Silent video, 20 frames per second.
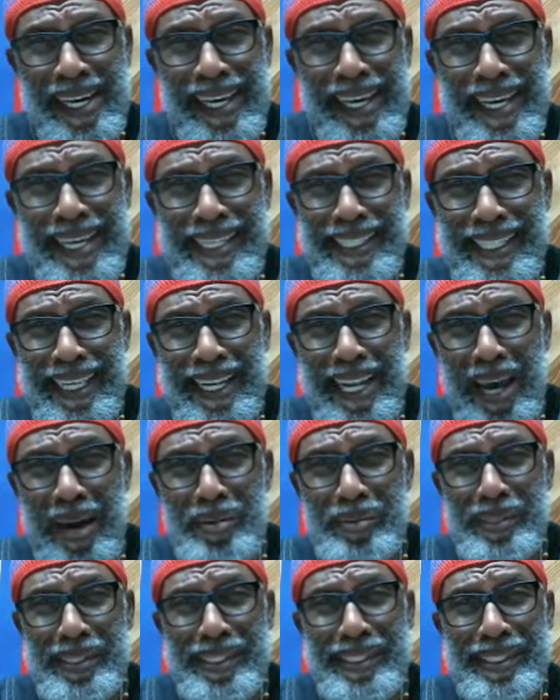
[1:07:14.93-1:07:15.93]
He said
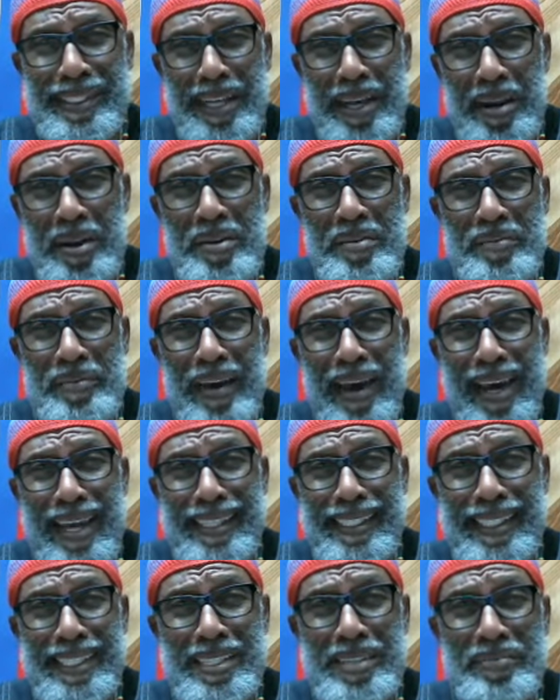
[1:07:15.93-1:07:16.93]
that was terrifying.
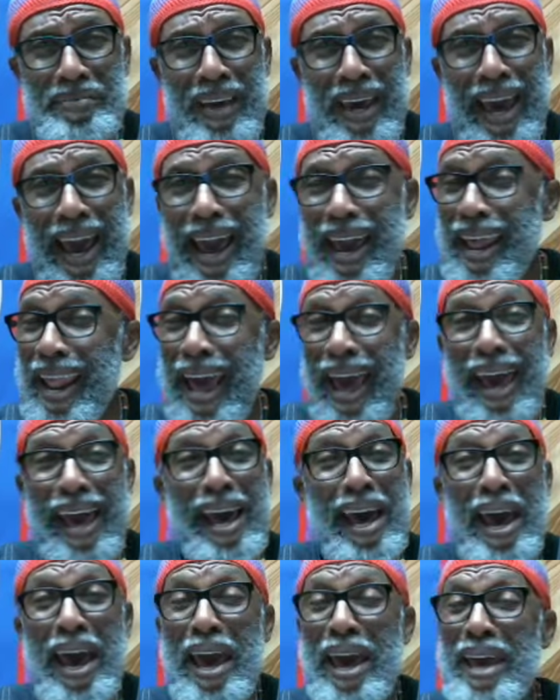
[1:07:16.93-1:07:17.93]
65. I,
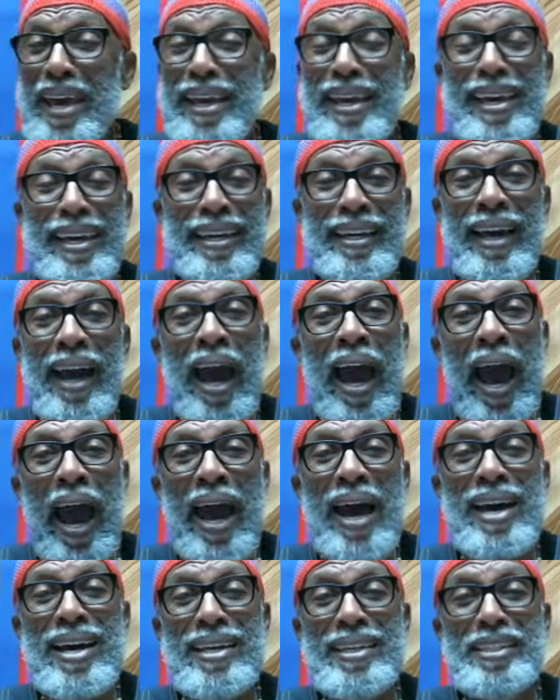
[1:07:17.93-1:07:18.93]
I,
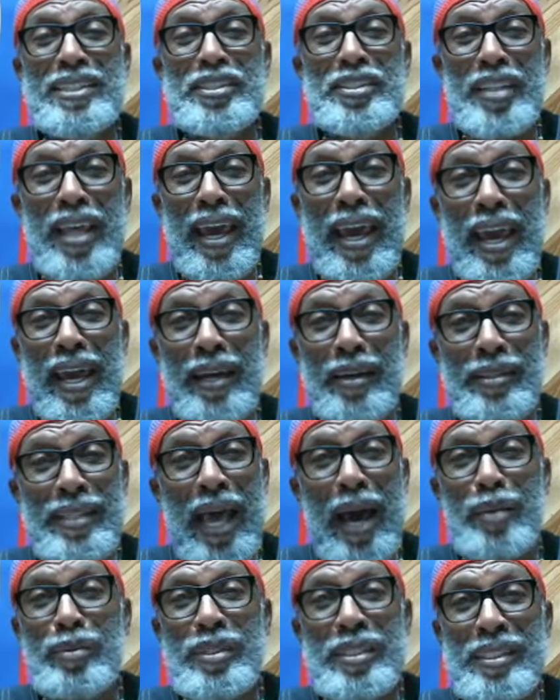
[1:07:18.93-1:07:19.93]
I understand because
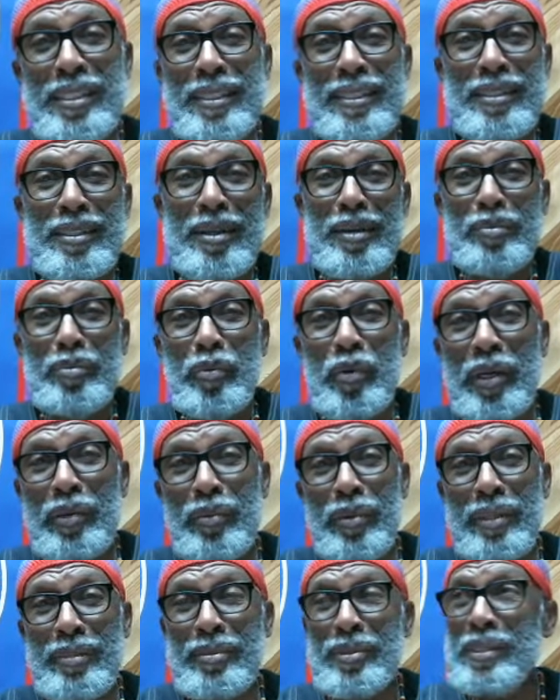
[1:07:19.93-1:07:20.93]
I was just up, what
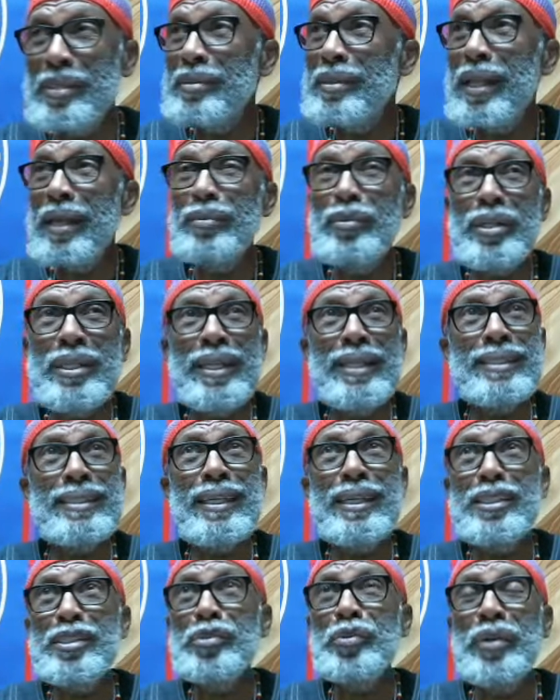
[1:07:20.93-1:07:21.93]
was it, like what they
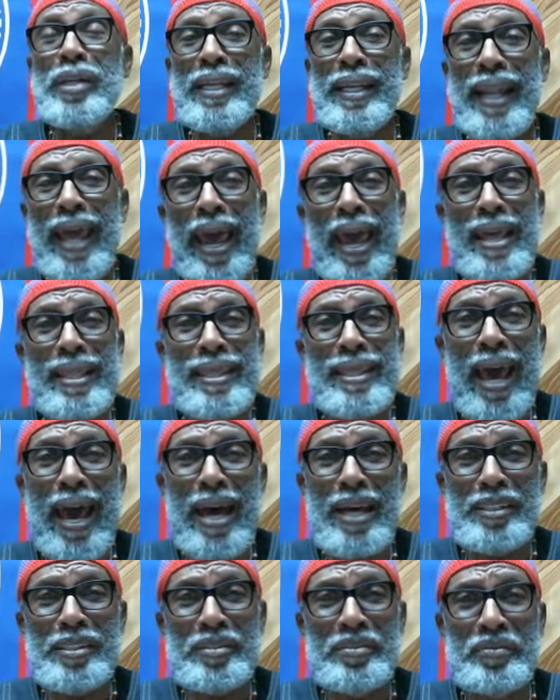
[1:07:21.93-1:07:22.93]
say,
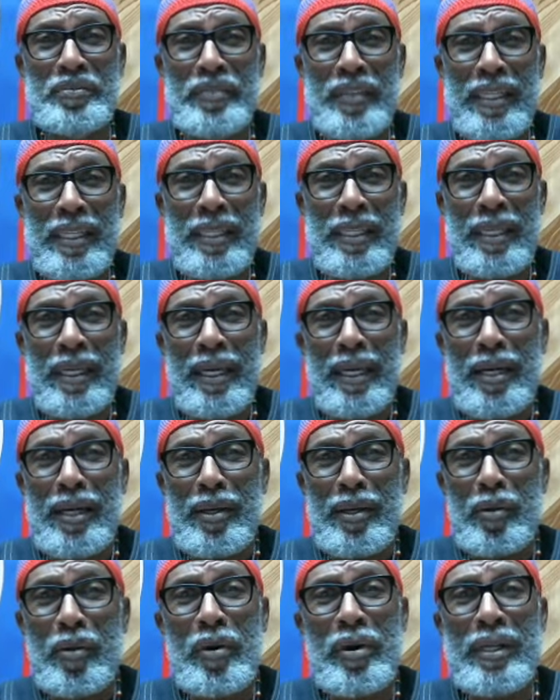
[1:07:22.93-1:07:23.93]
29,000 feet
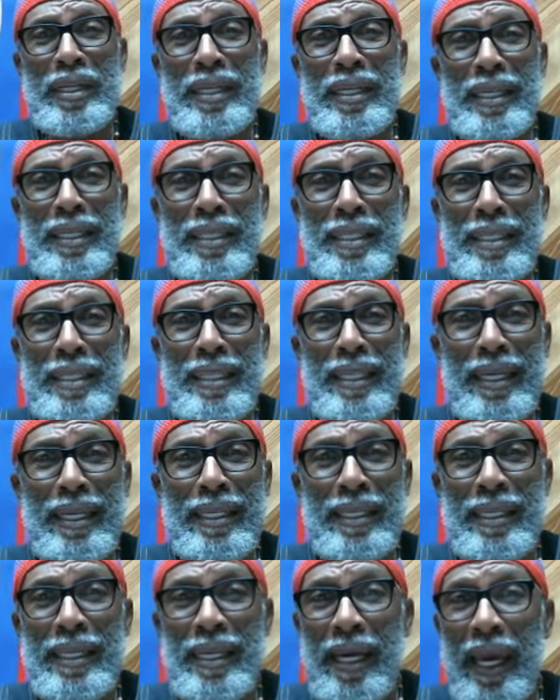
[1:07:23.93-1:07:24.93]
going to get your
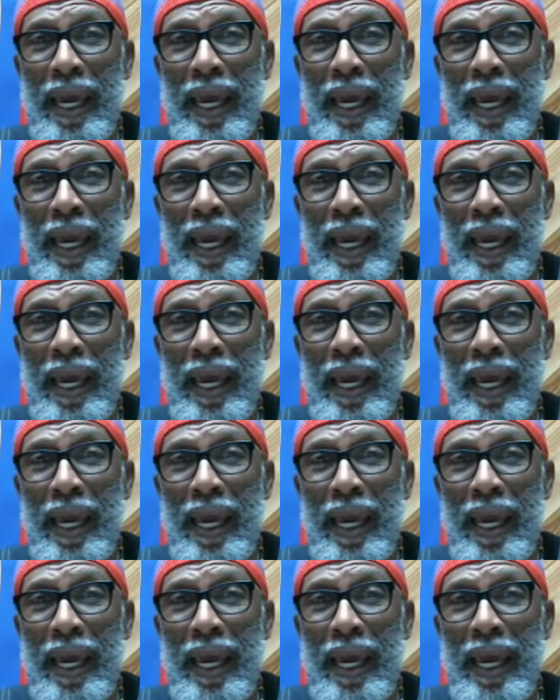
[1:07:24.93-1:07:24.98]
data.